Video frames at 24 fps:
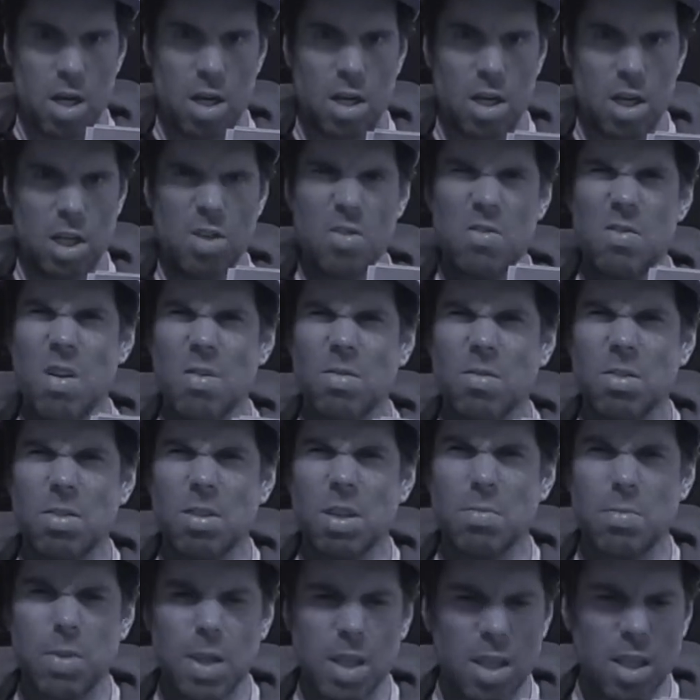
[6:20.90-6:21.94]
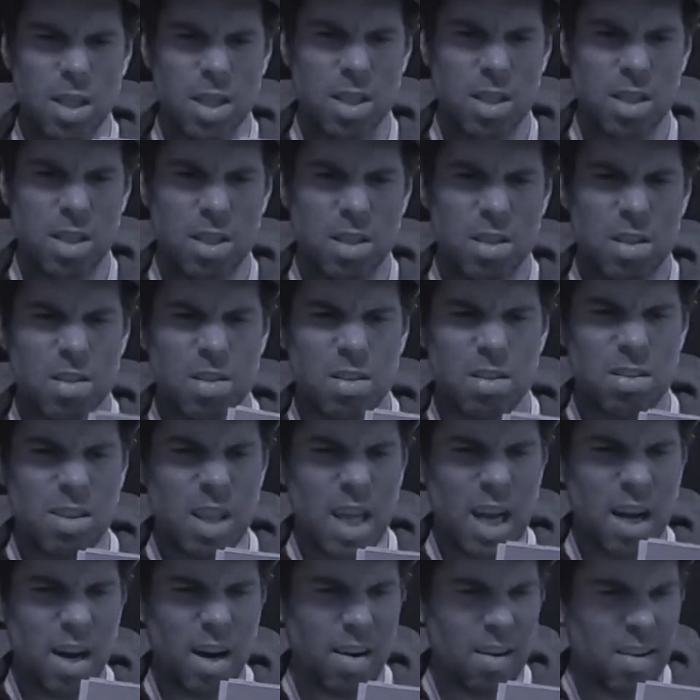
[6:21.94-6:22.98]
Did you notice something?
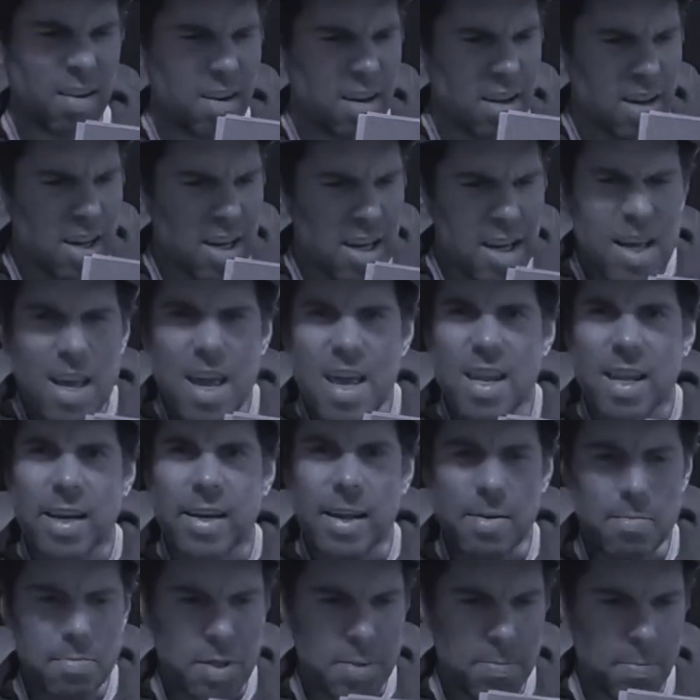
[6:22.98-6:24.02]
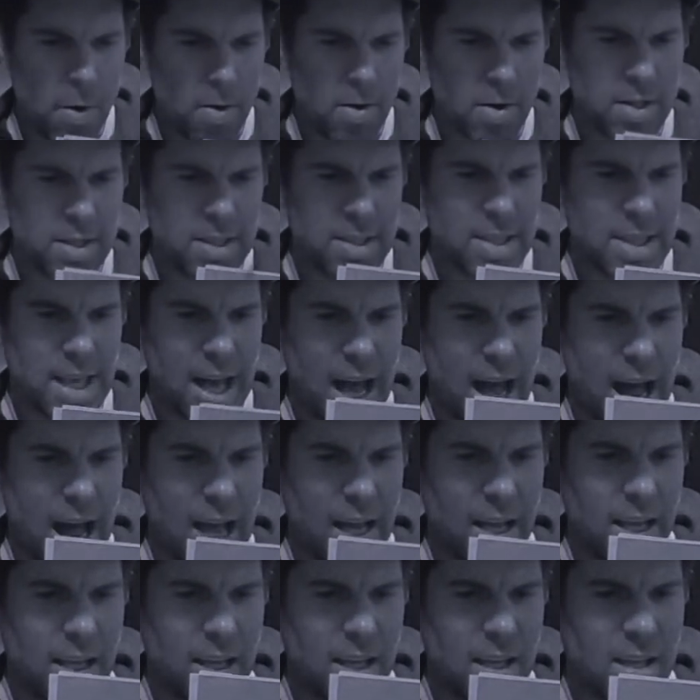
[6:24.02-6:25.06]
There, in an empty part of the
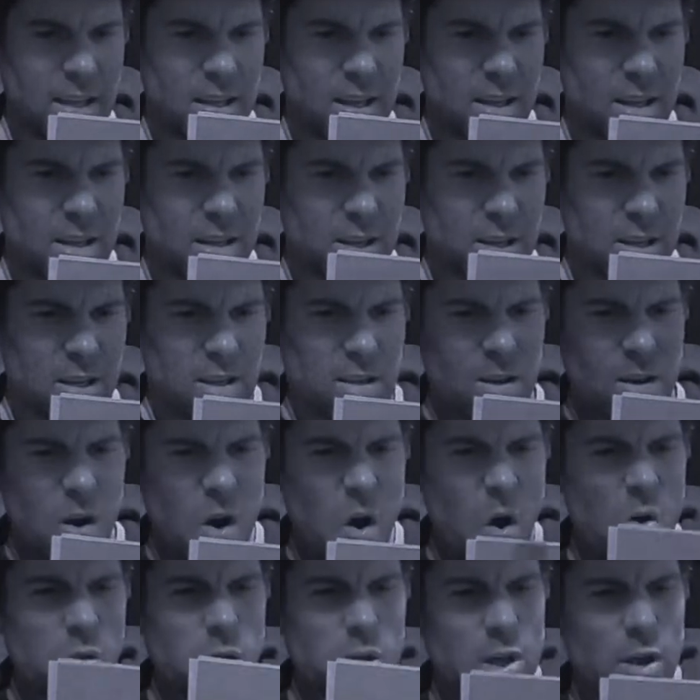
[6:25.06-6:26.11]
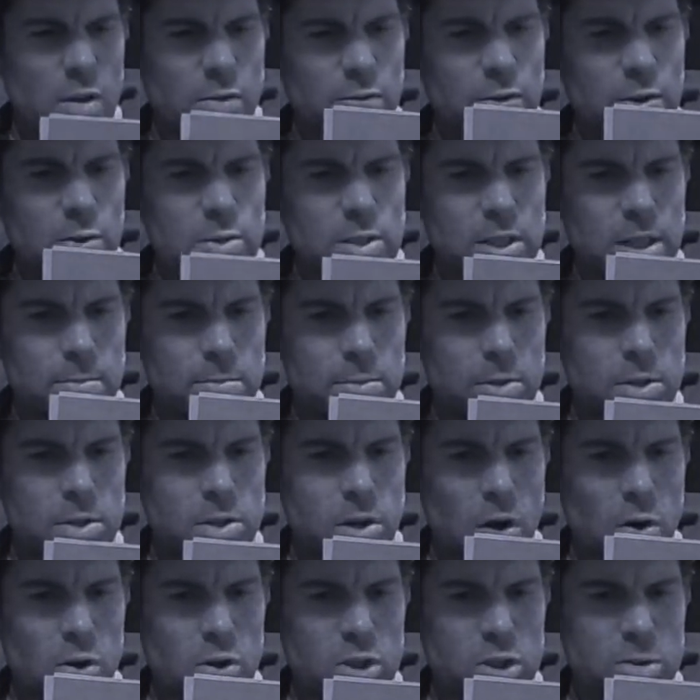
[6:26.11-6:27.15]
sky, only a few dim
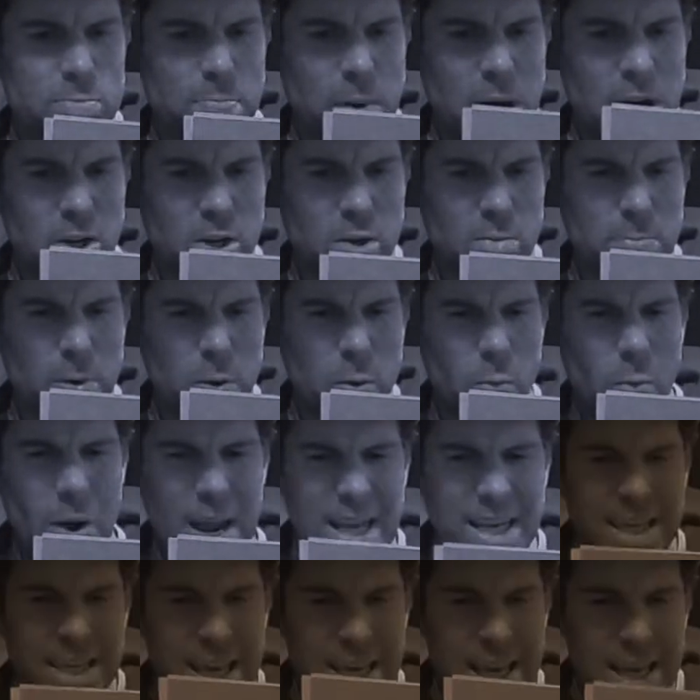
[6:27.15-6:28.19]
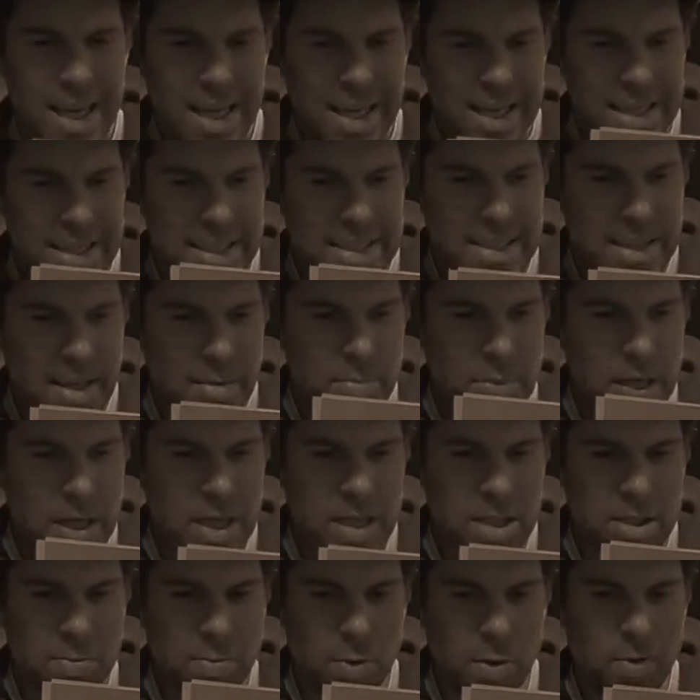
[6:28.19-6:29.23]
stars sputter, but wait, something
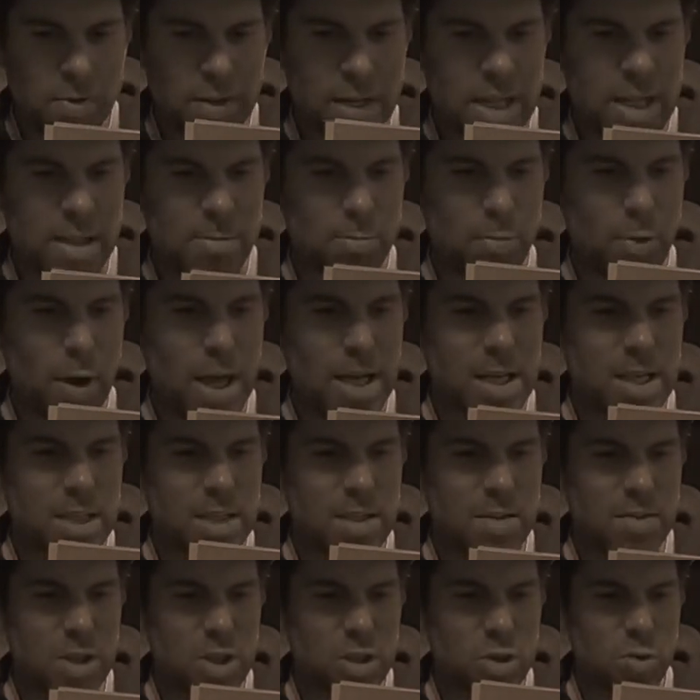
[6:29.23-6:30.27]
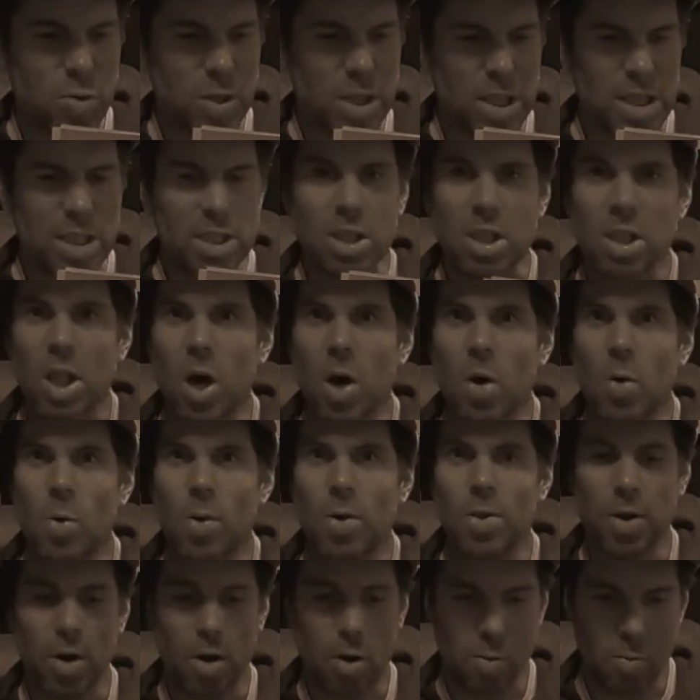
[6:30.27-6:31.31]
is moving in the branches of the trees, low
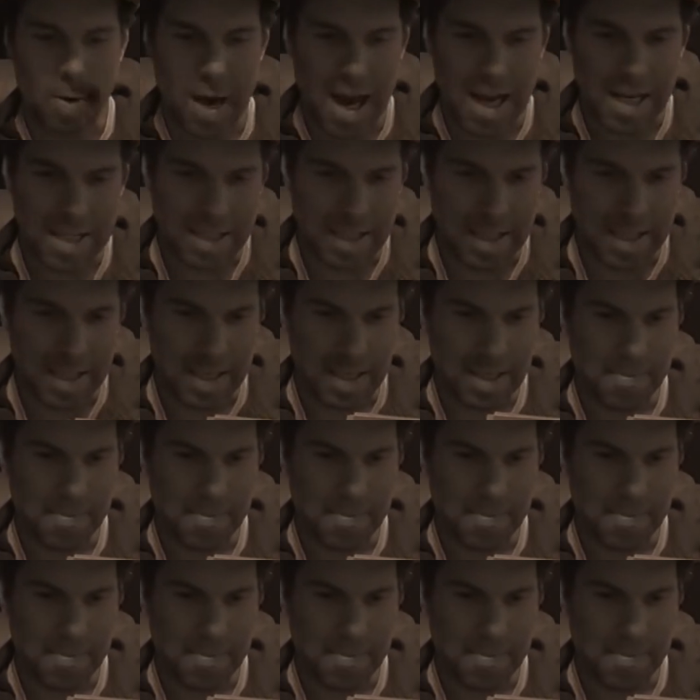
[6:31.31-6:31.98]
on the horizon.